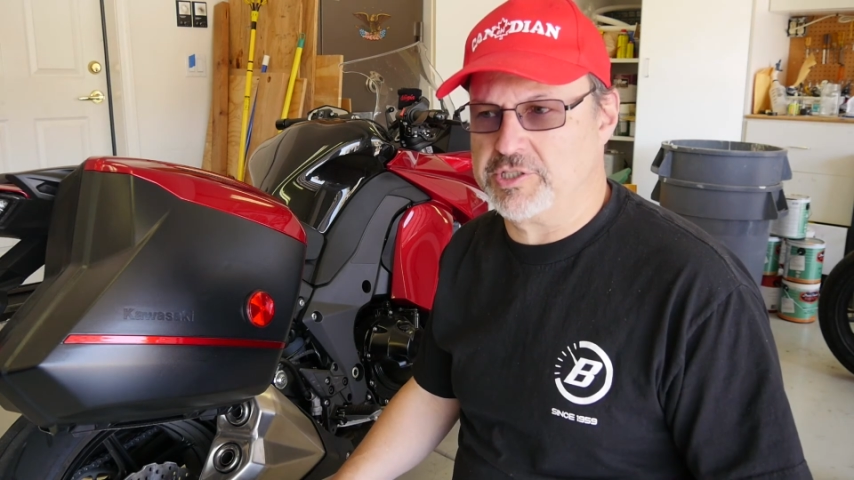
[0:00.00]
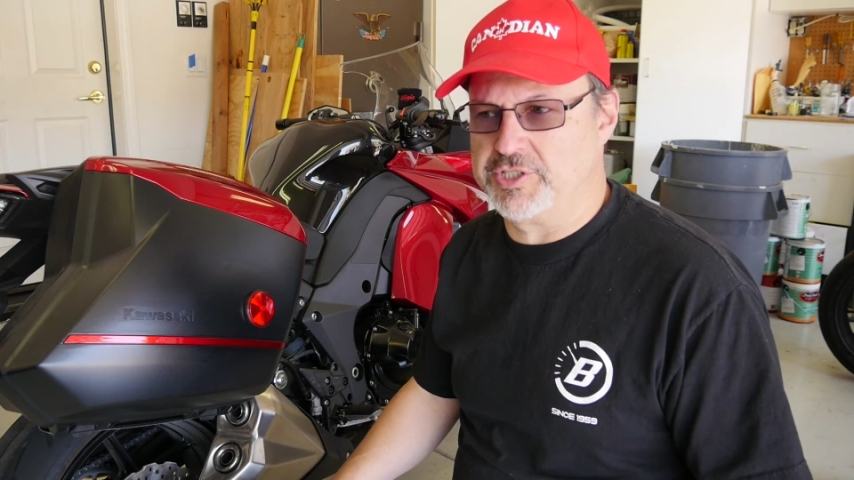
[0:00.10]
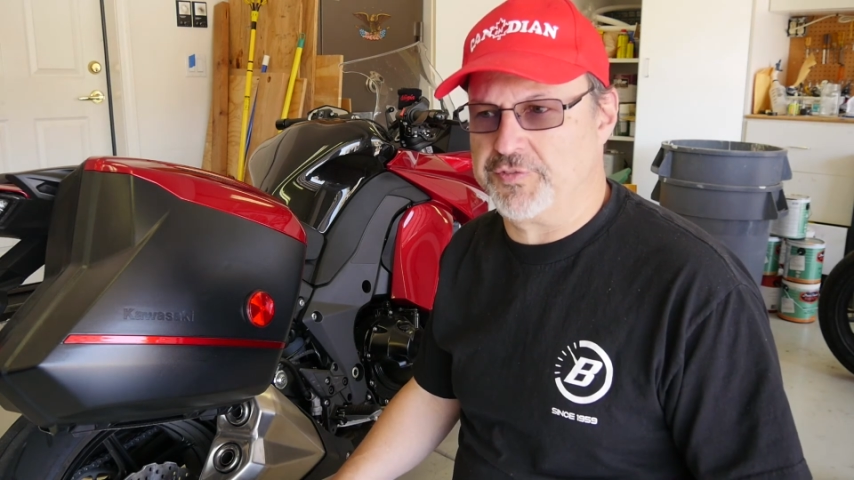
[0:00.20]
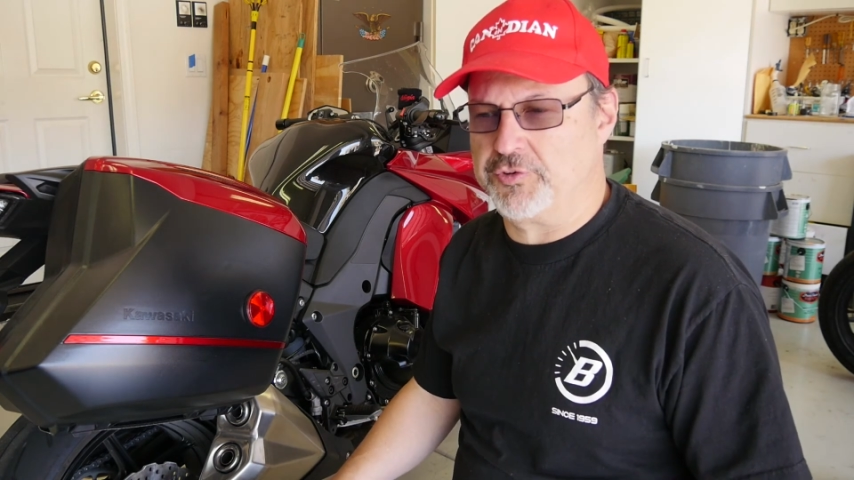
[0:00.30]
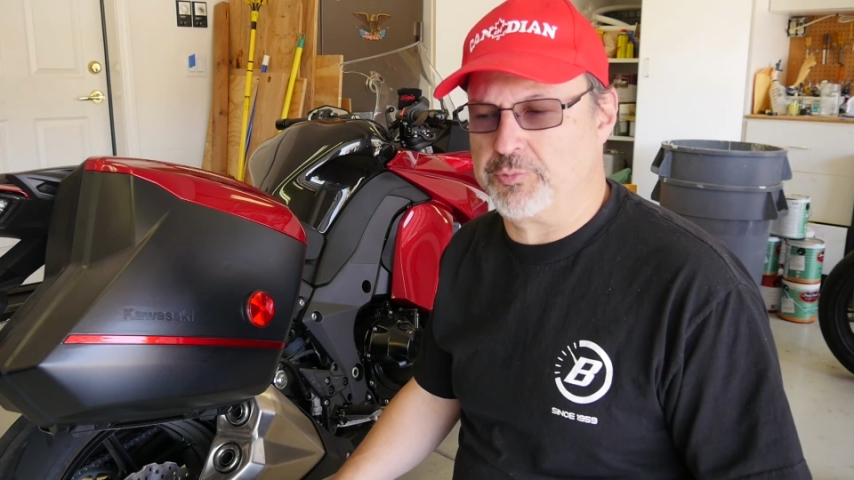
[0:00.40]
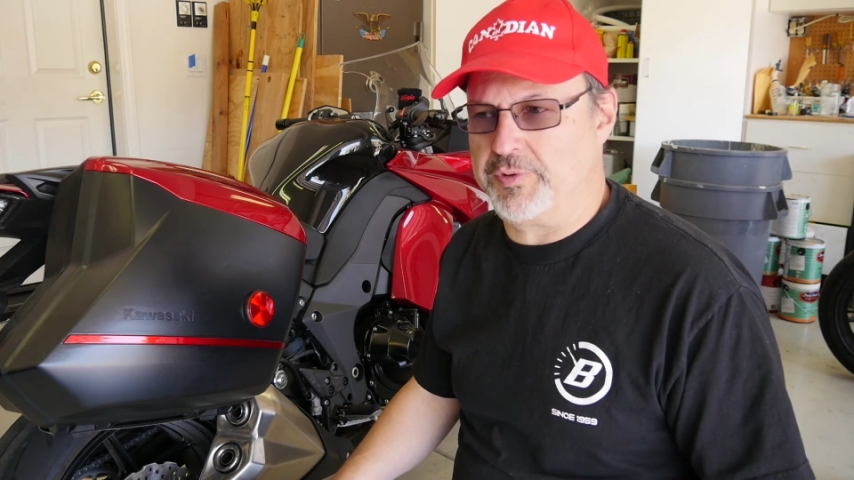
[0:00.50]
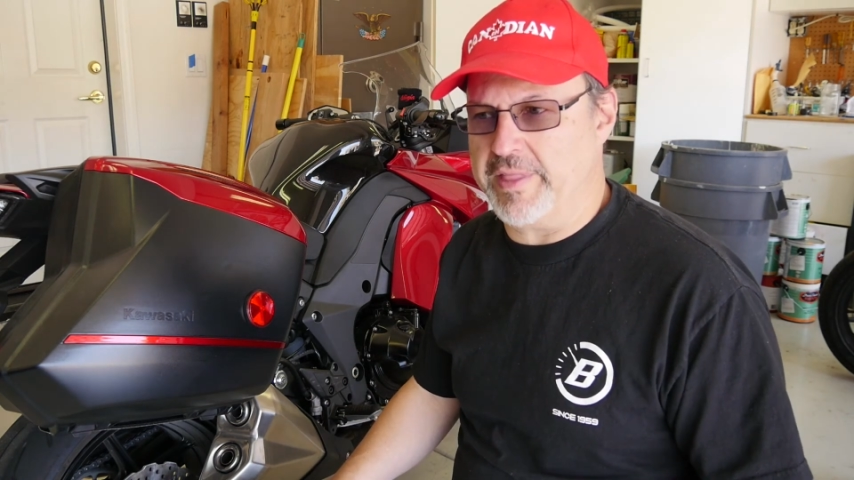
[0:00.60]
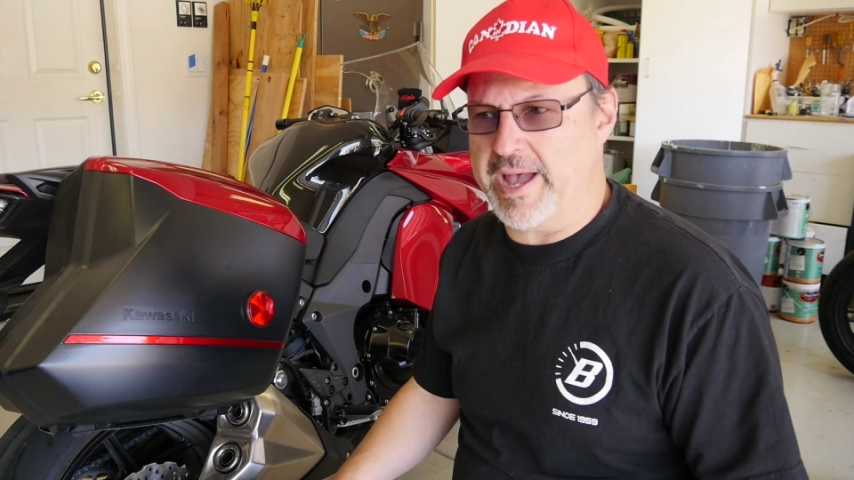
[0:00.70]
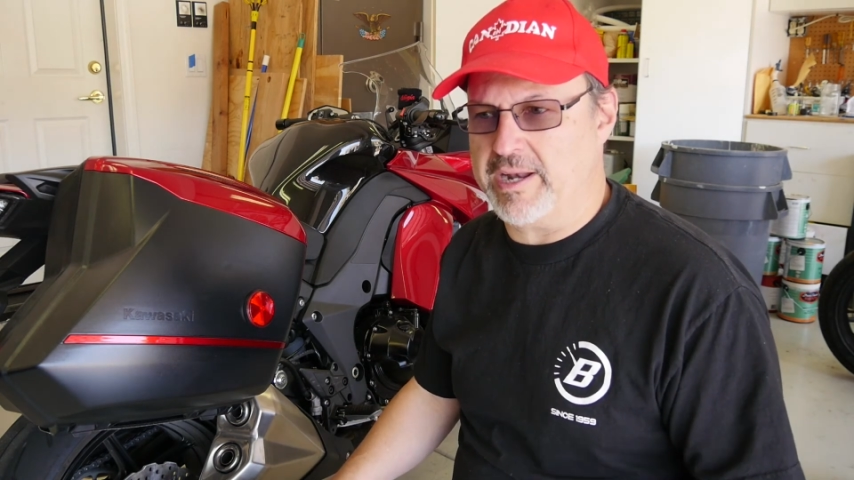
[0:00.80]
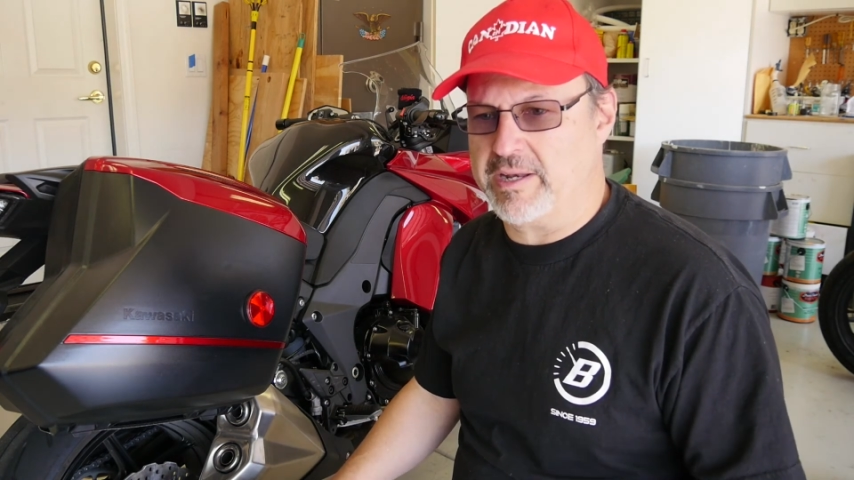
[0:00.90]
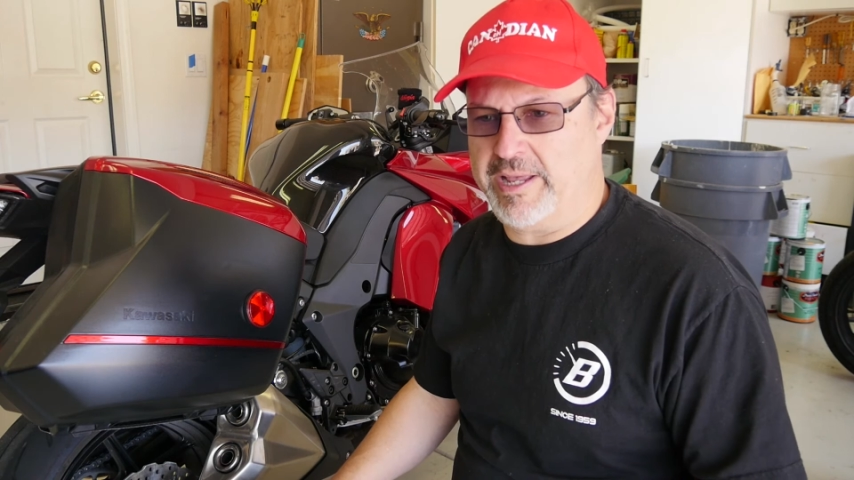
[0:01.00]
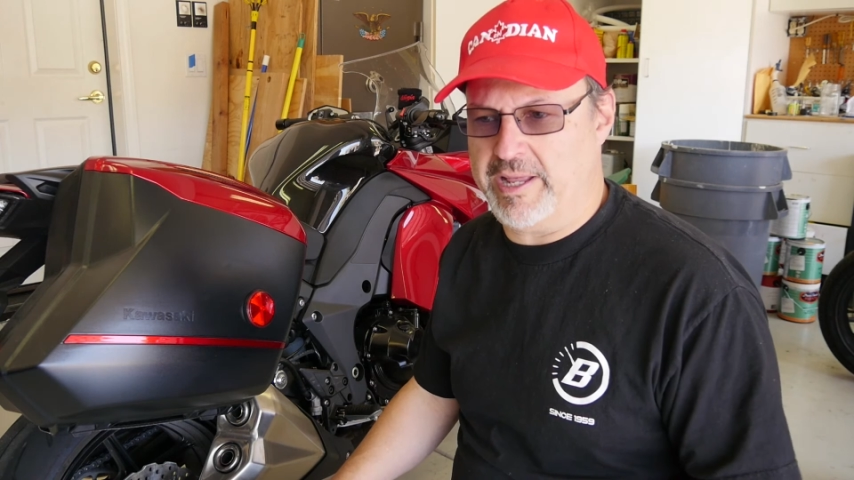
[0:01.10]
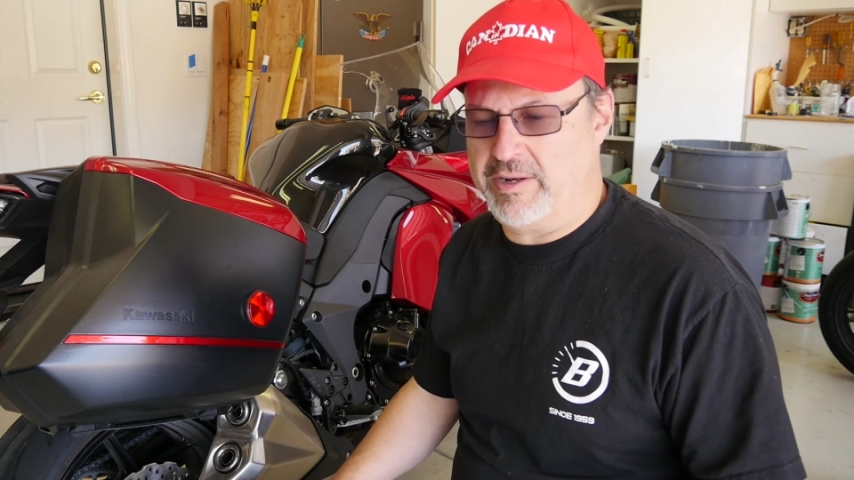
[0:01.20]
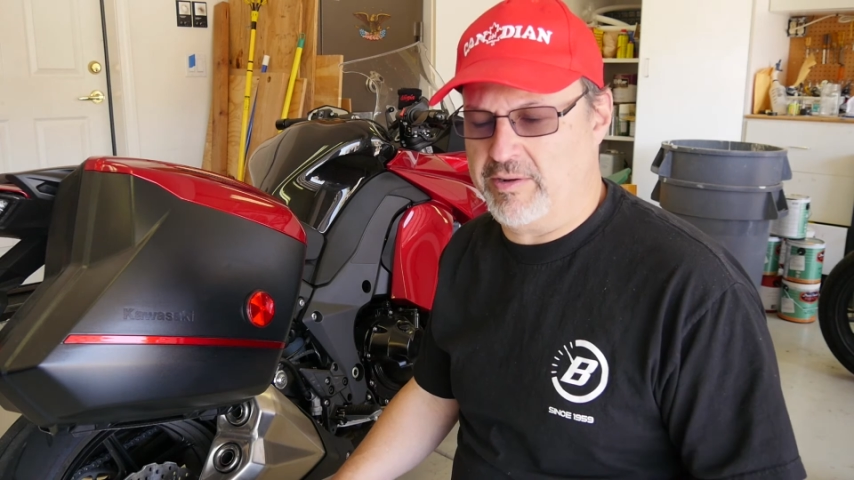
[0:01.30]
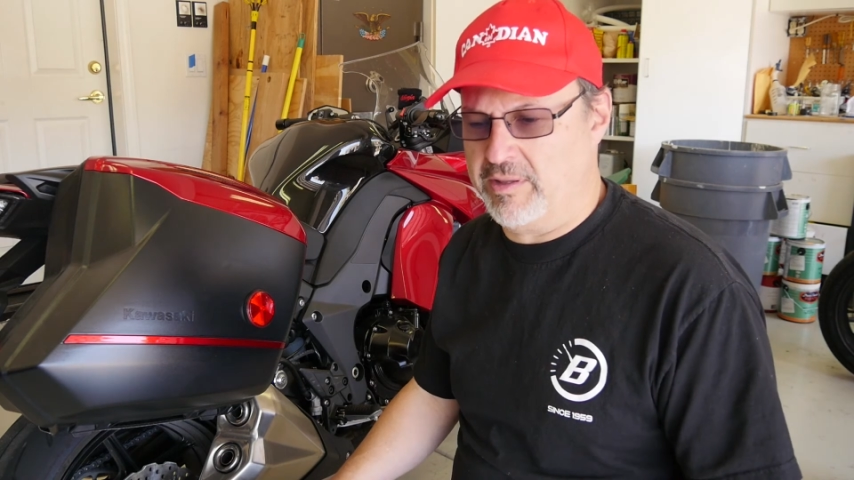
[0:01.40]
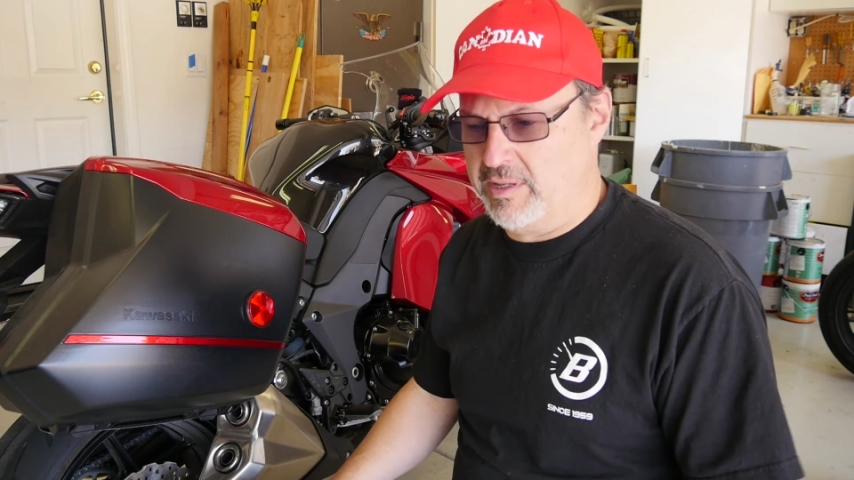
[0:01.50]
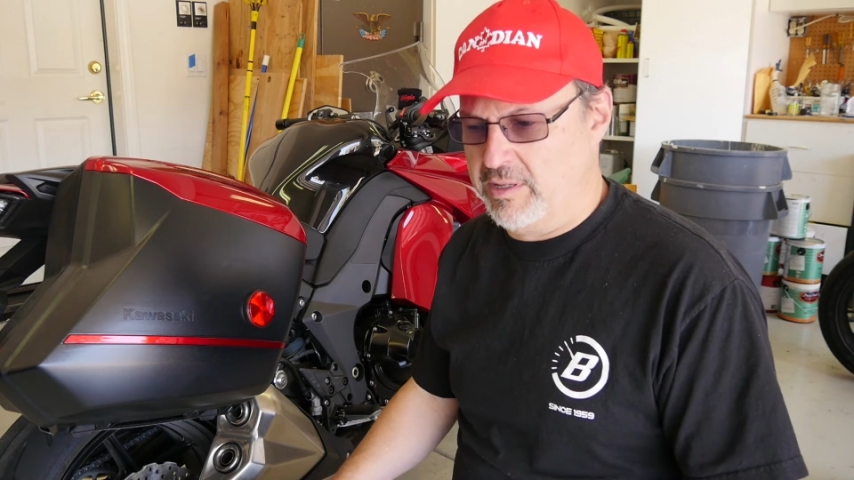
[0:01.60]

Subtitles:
difference between that and